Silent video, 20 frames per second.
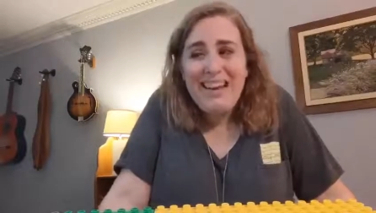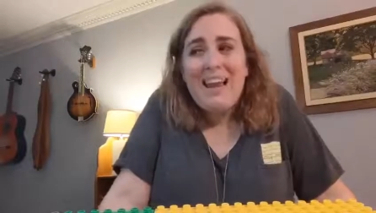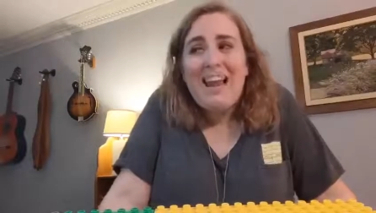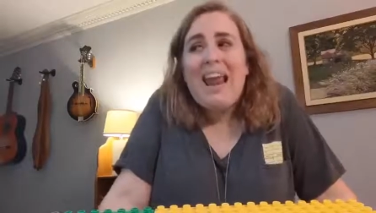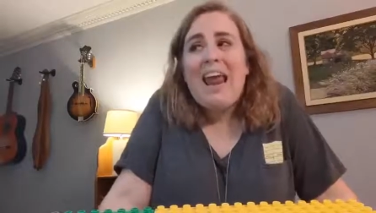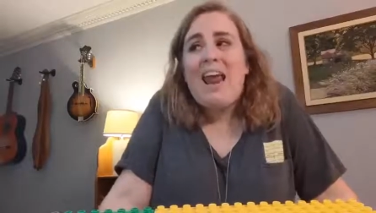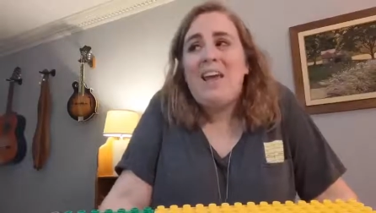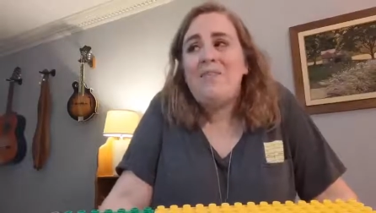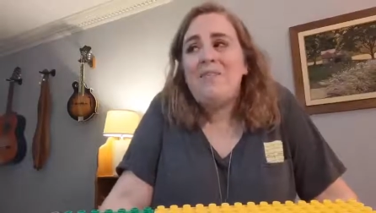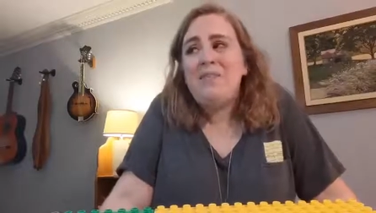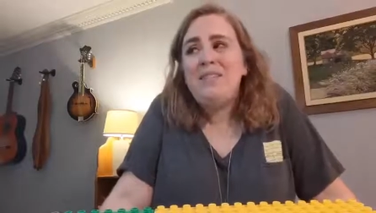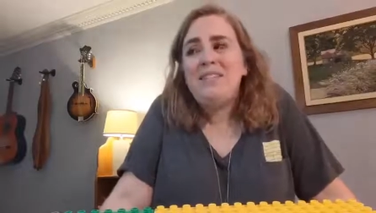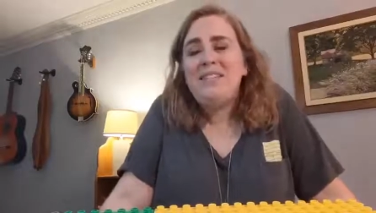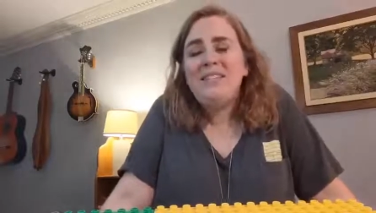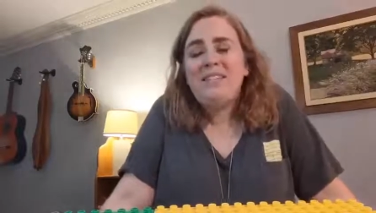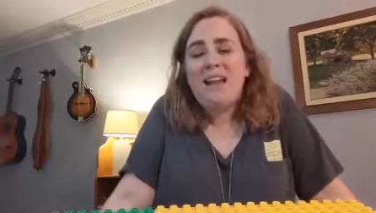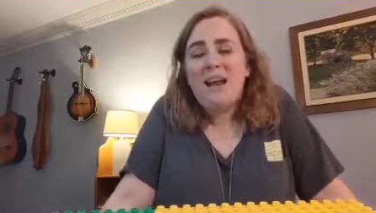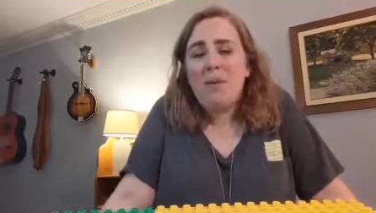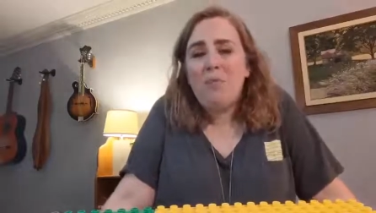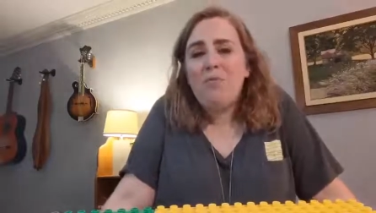have the
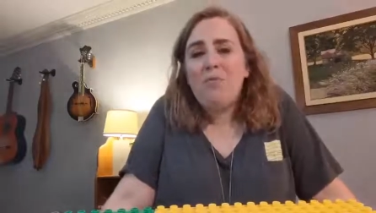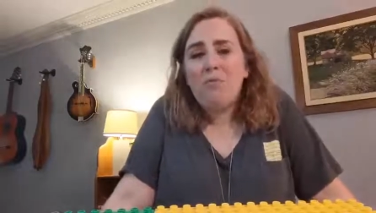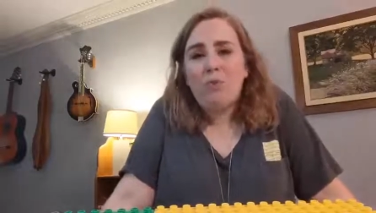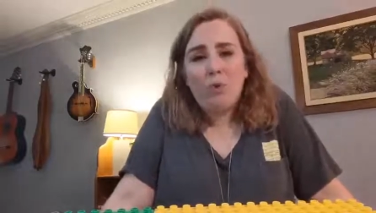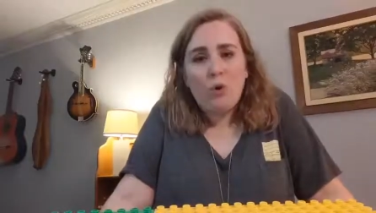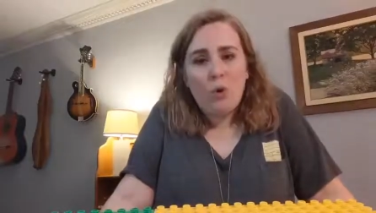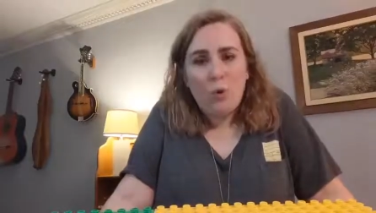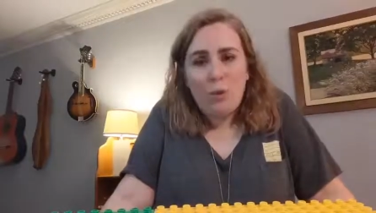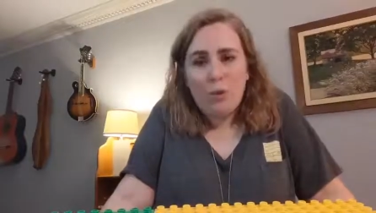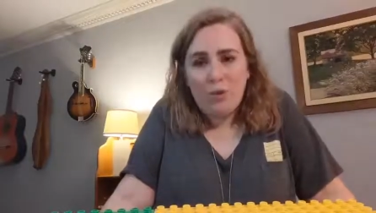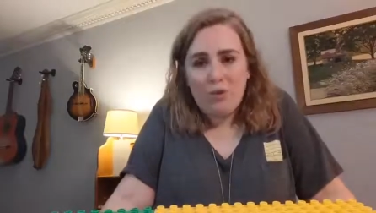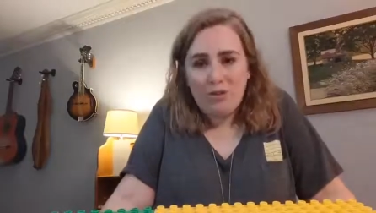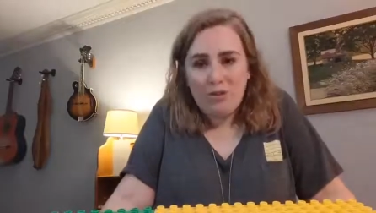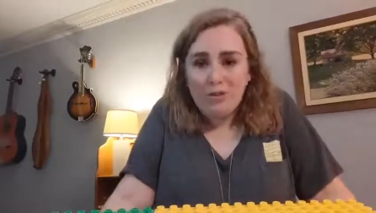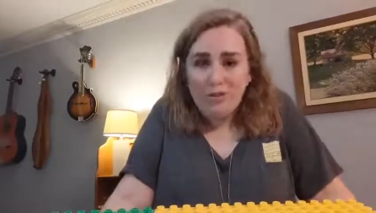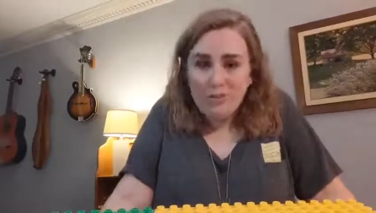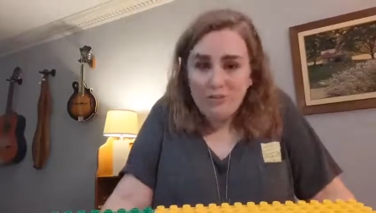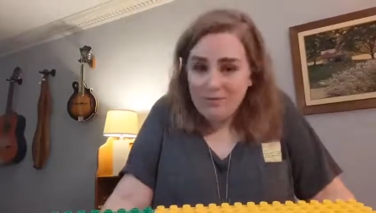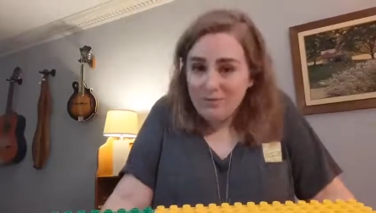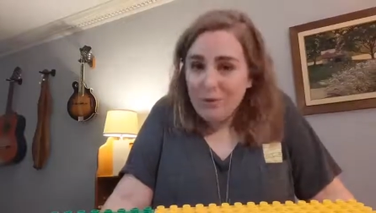same four
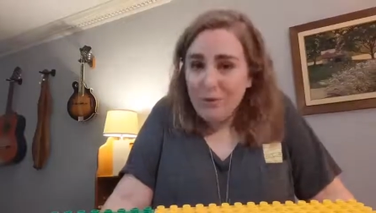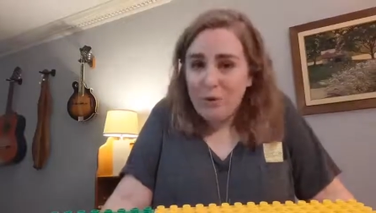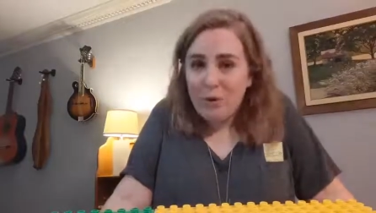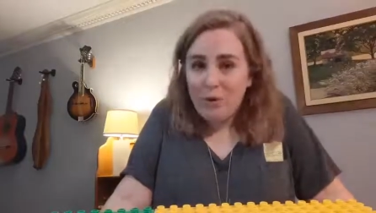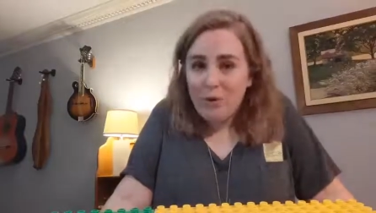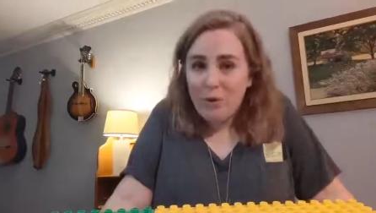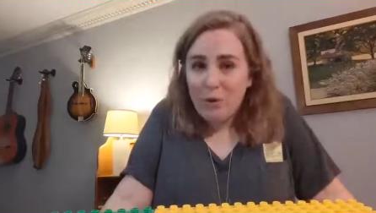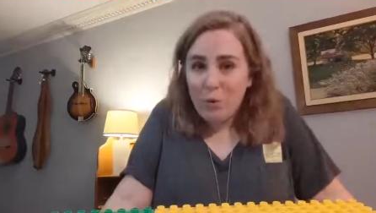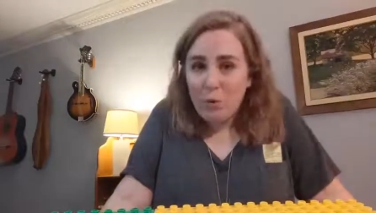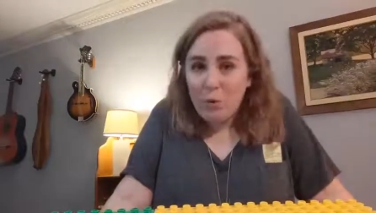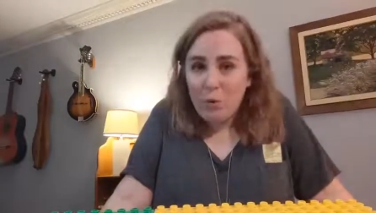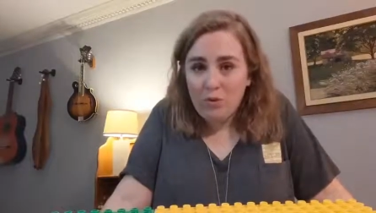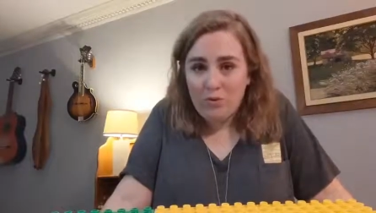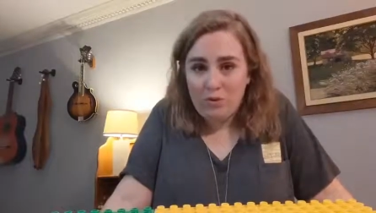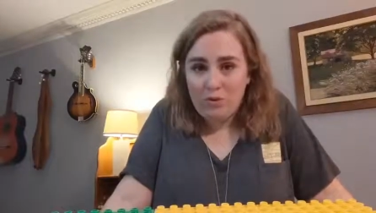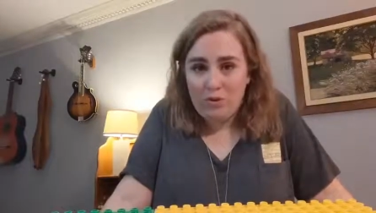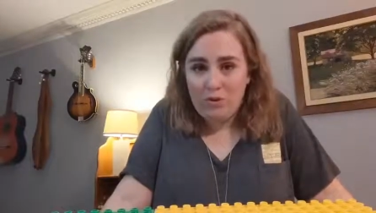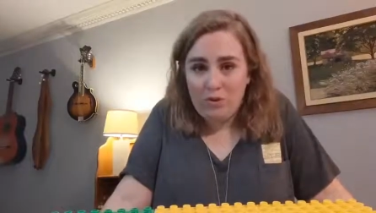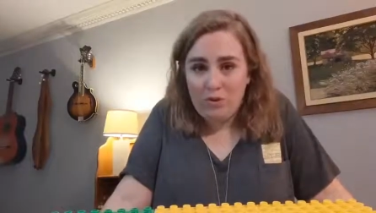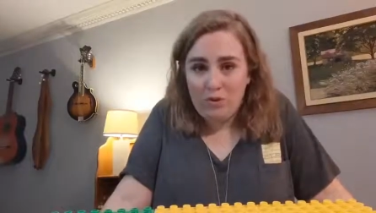chords throughout the whole
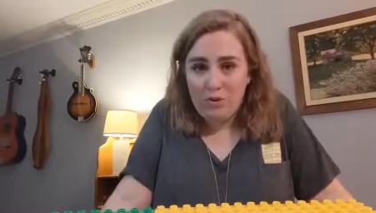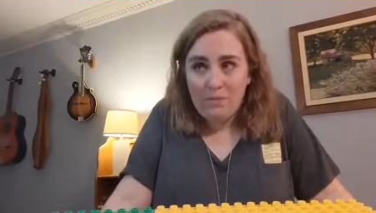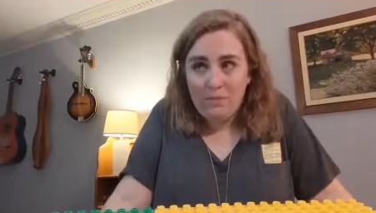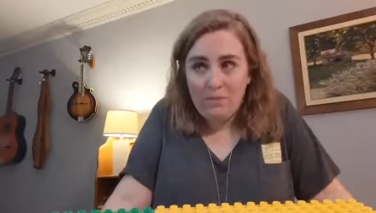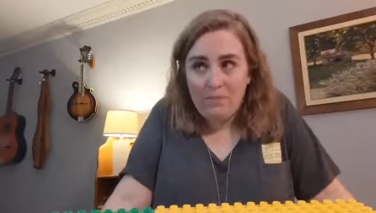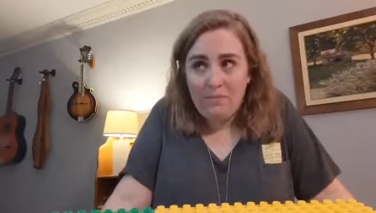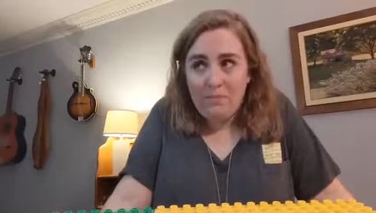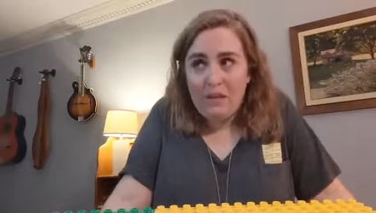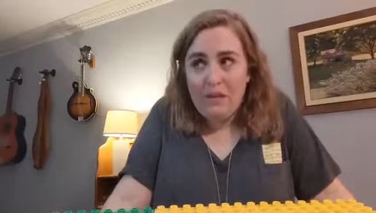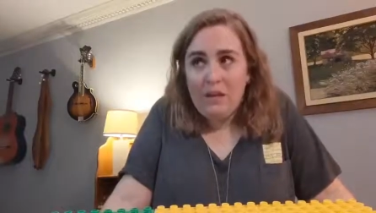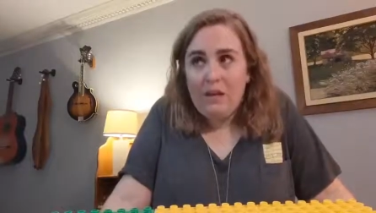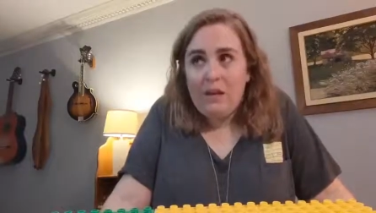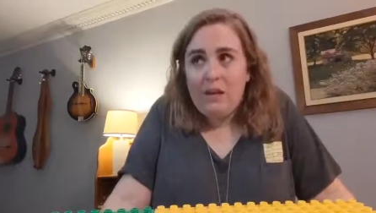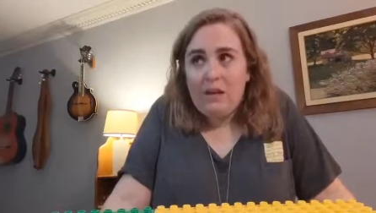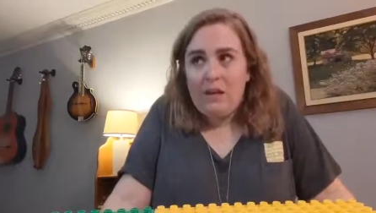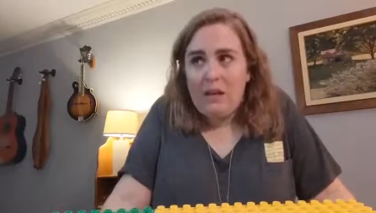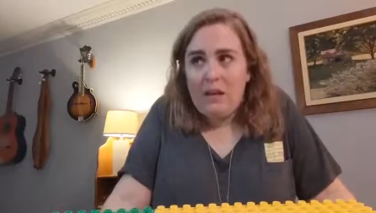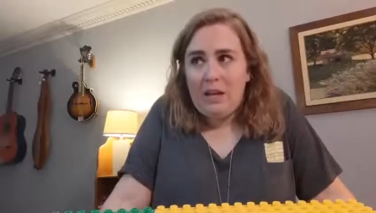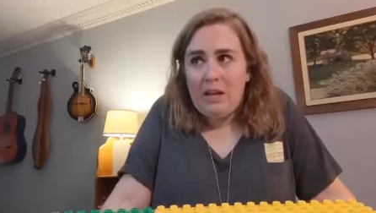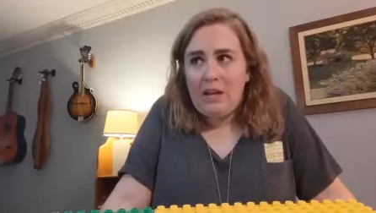song,
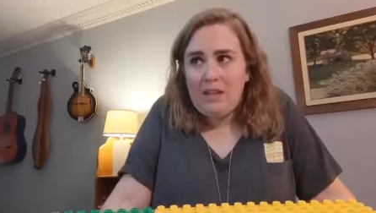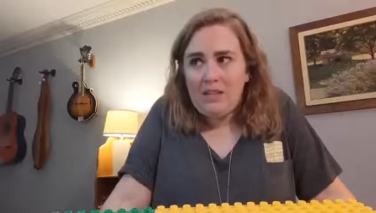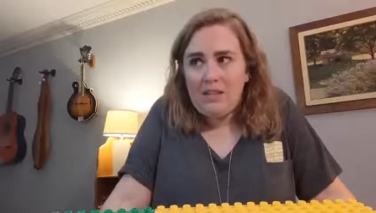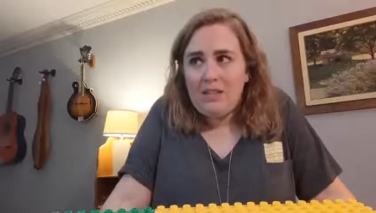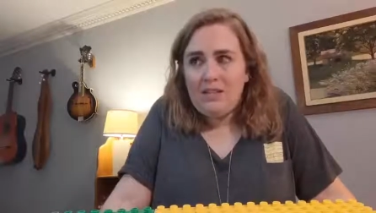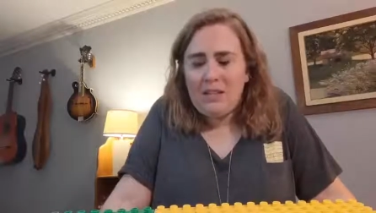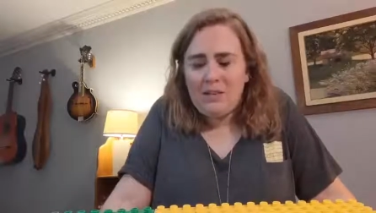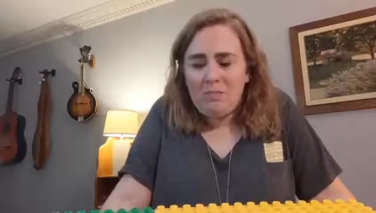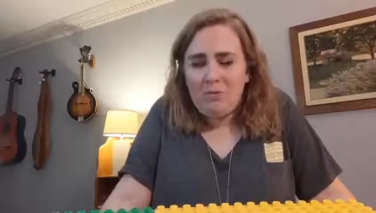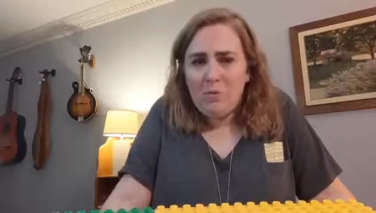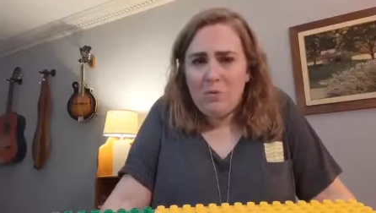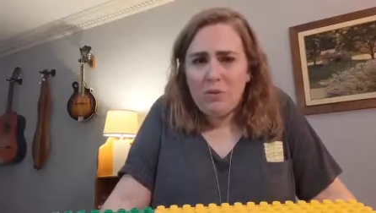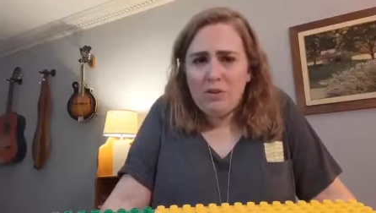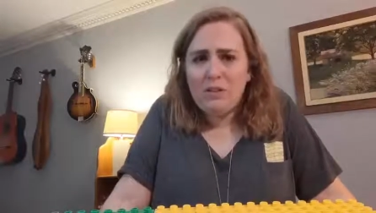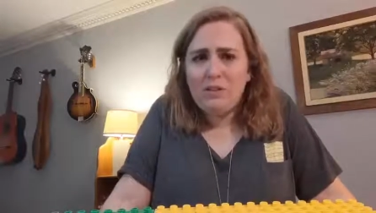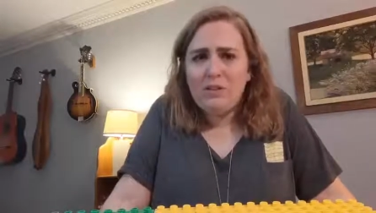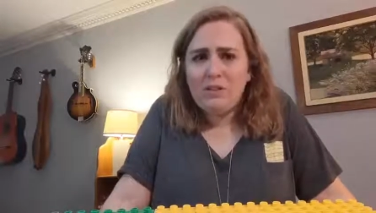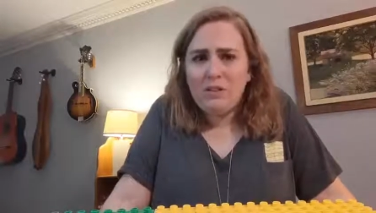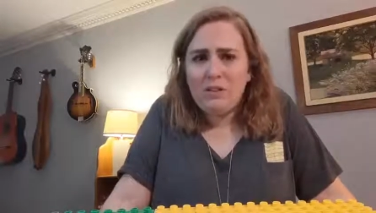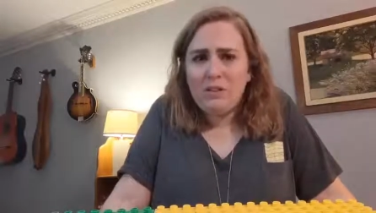and the same chords
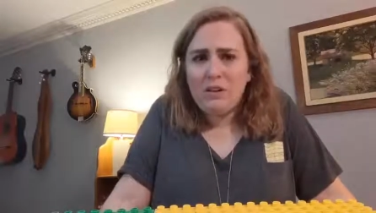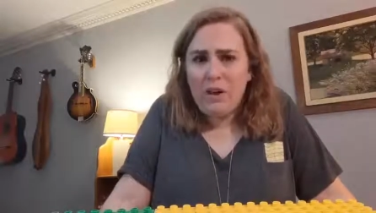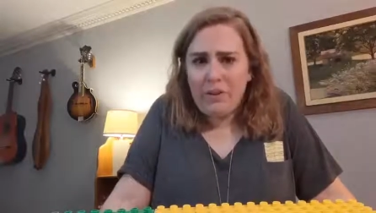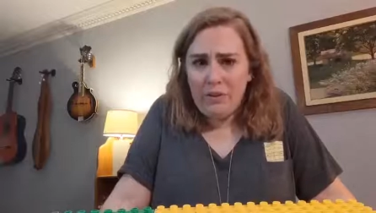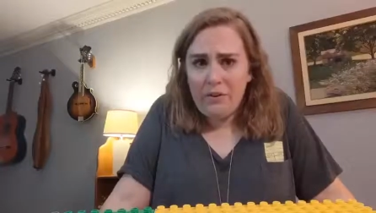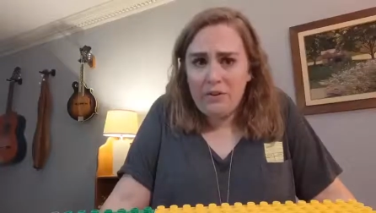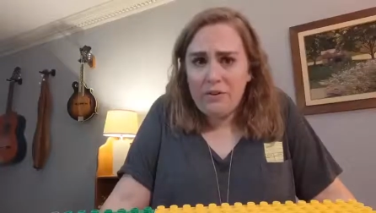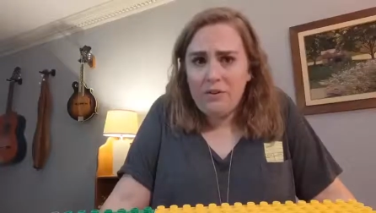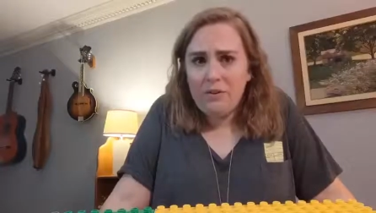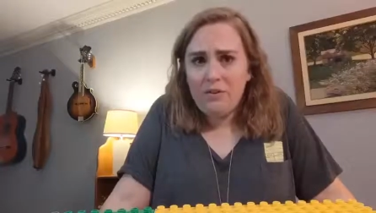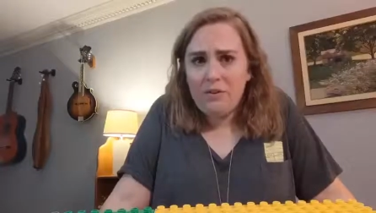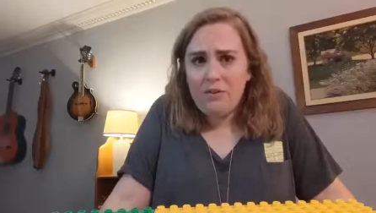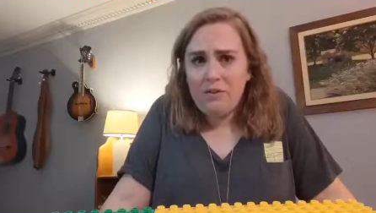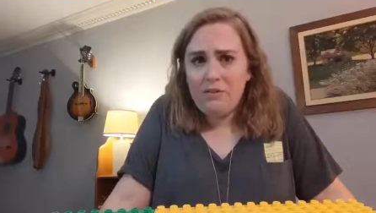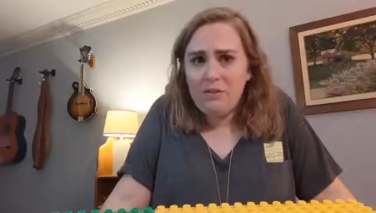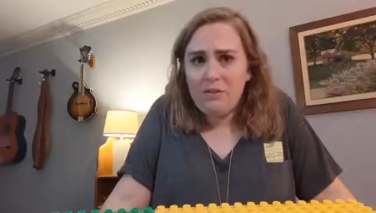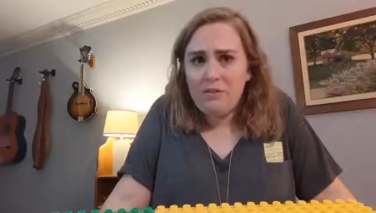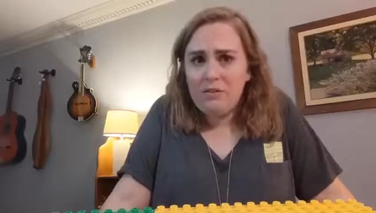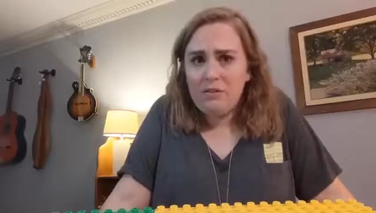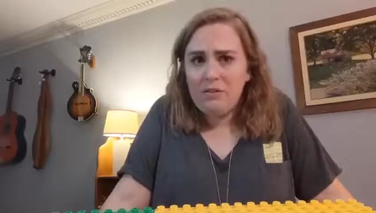as other
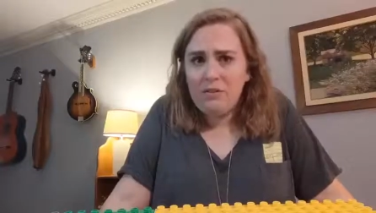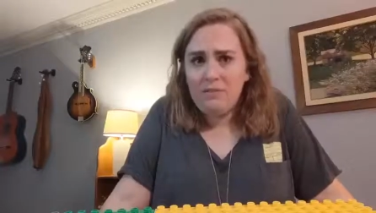songs.